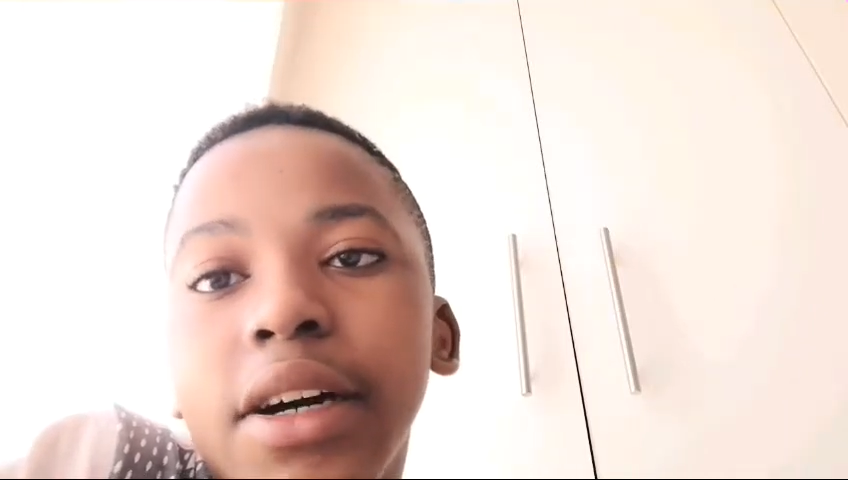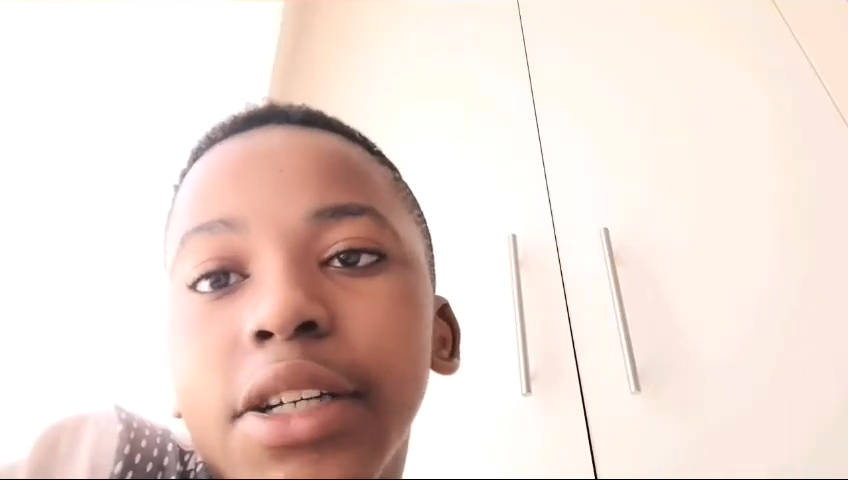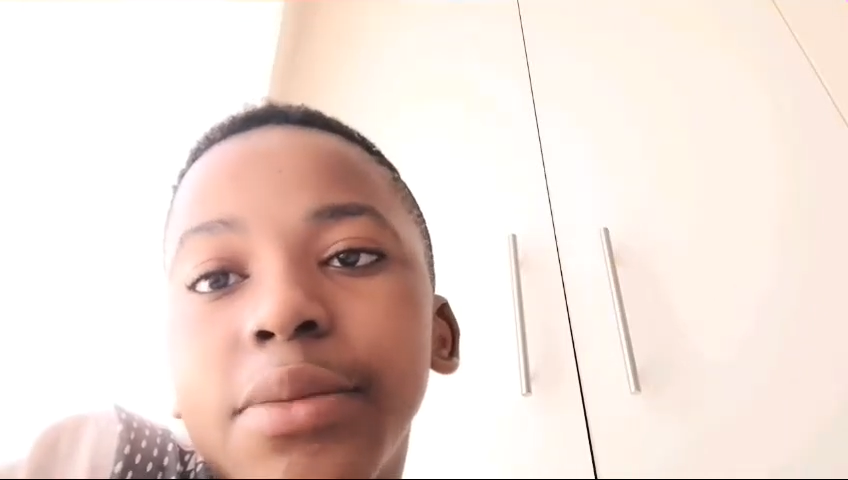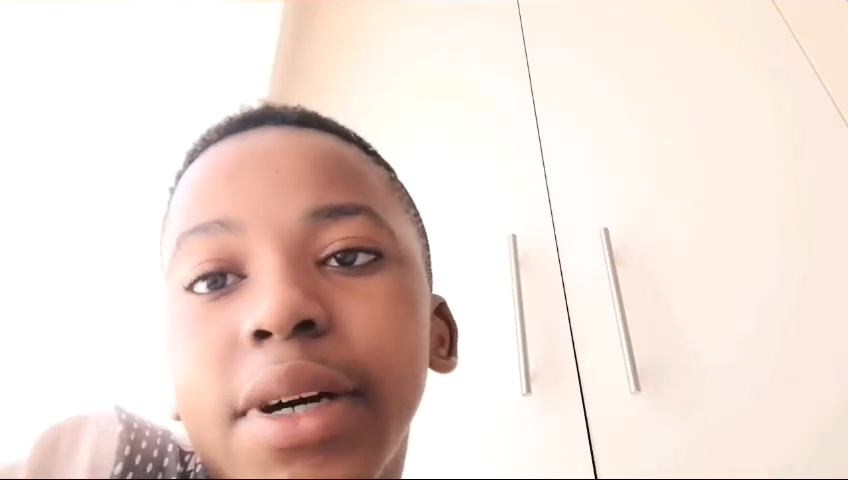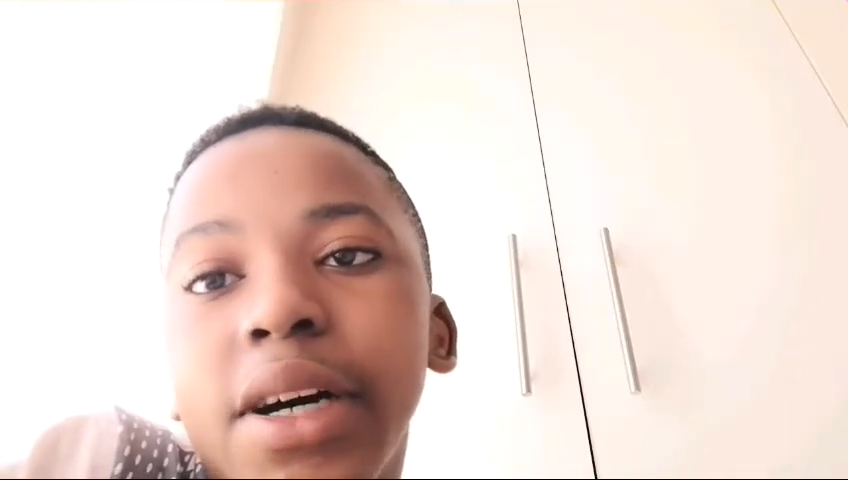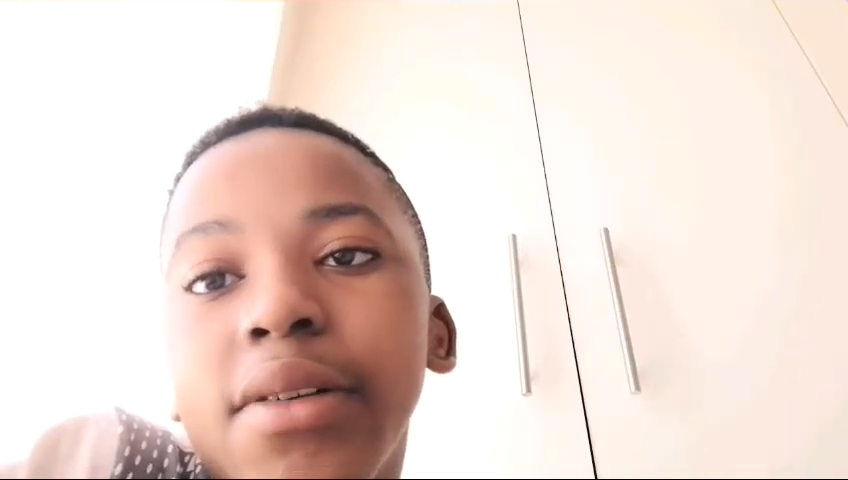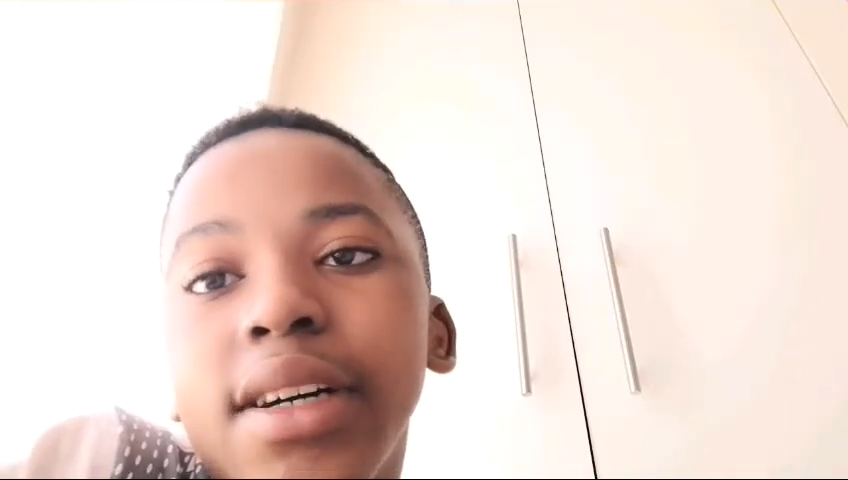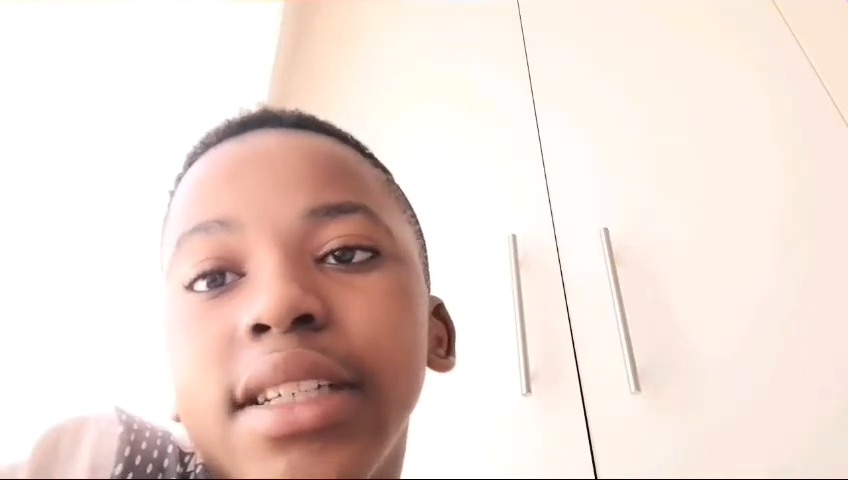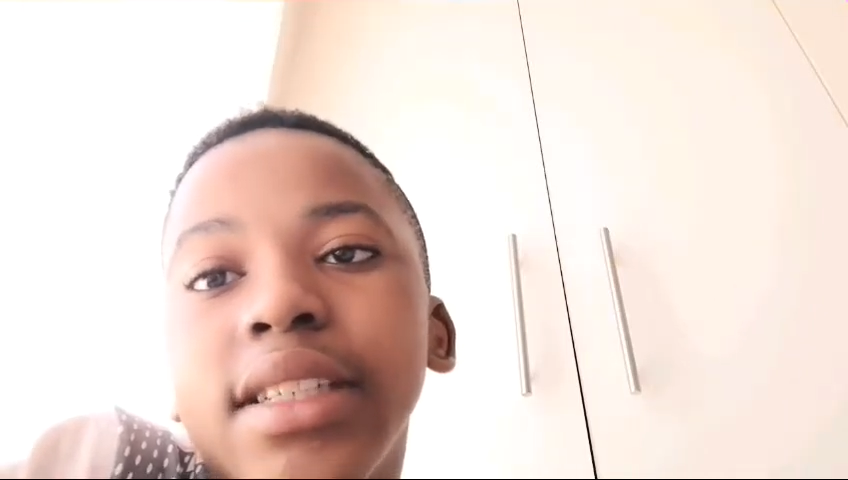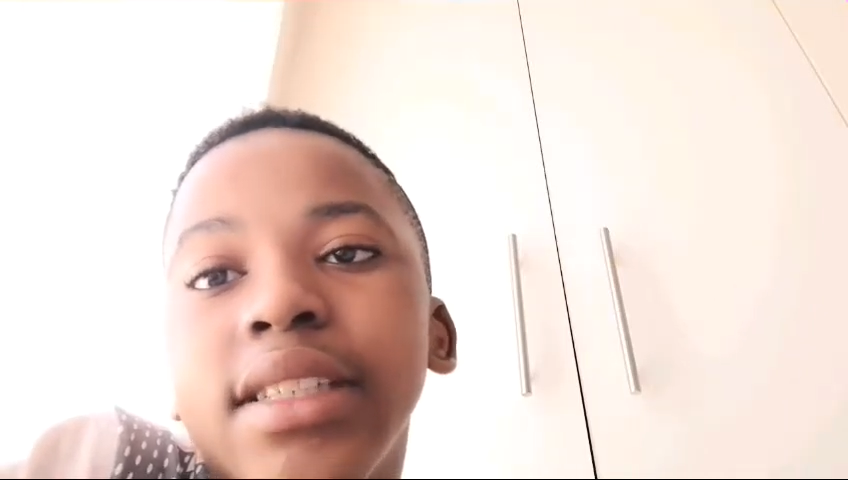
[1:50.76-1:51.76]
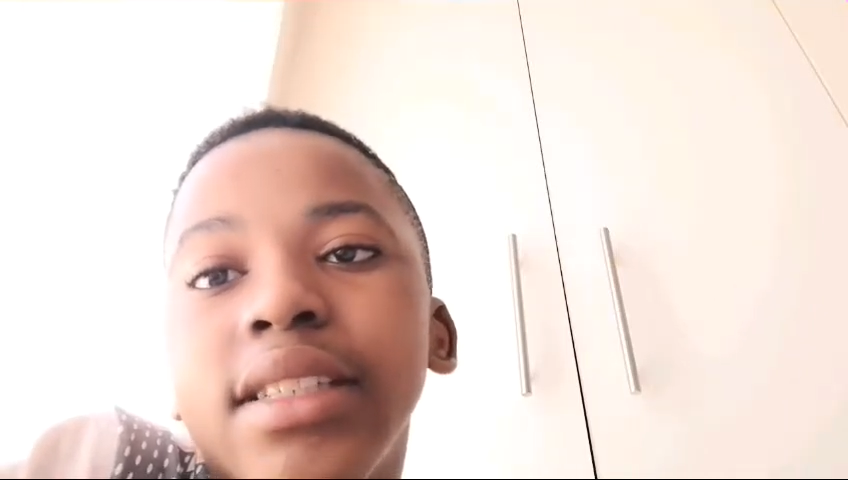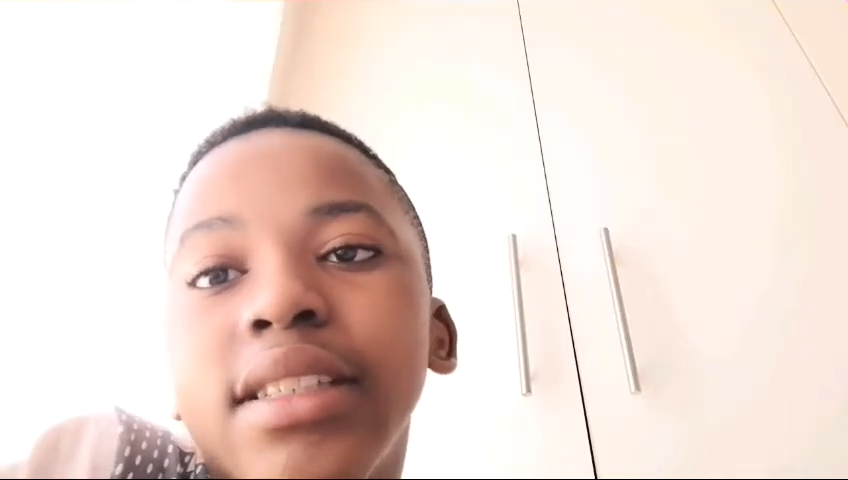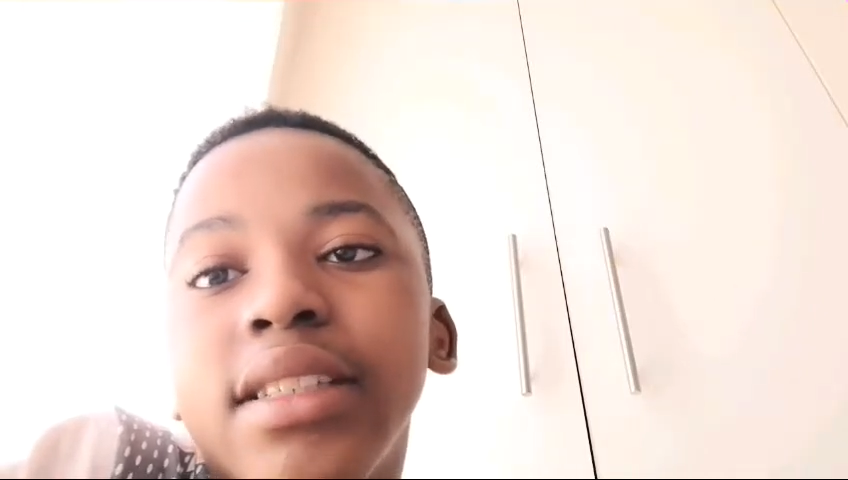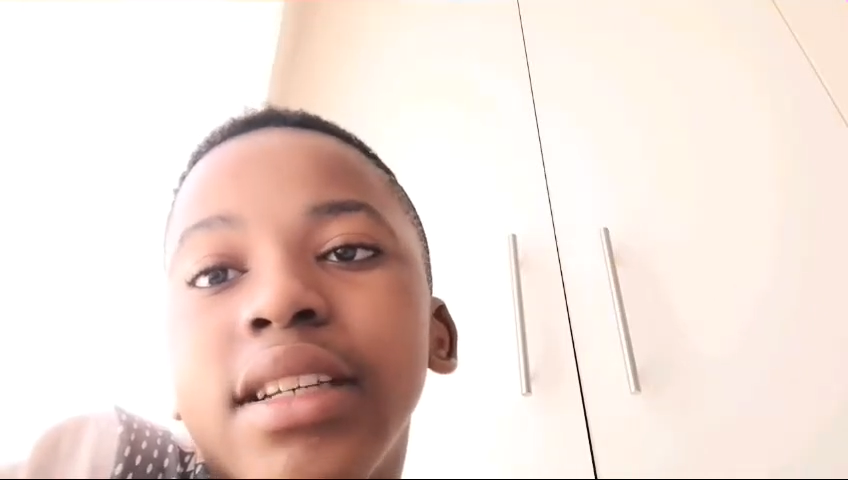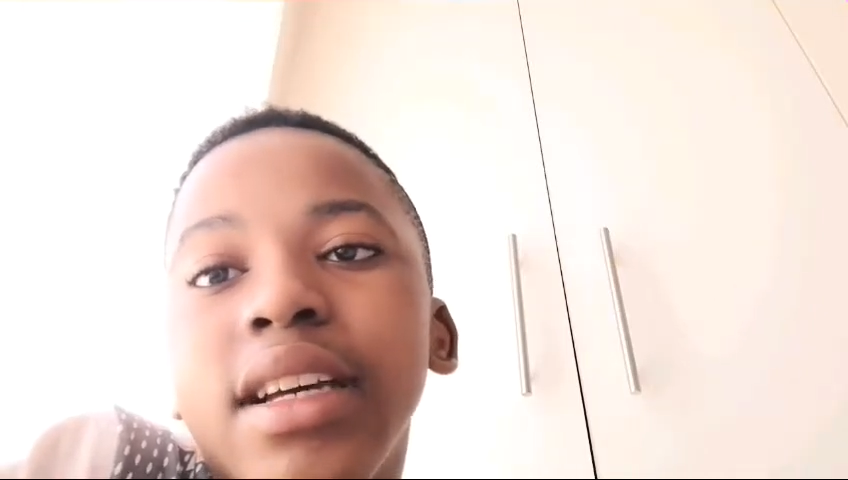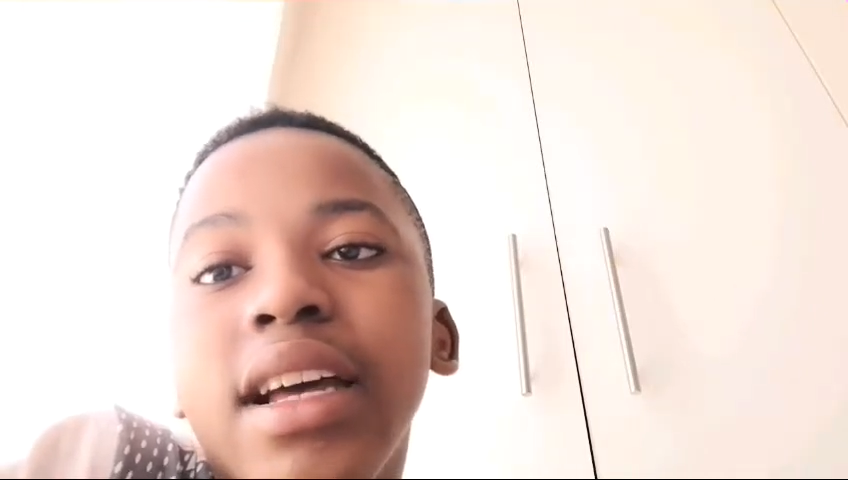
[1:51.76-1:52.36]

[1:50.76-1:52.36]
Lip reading: horsepower is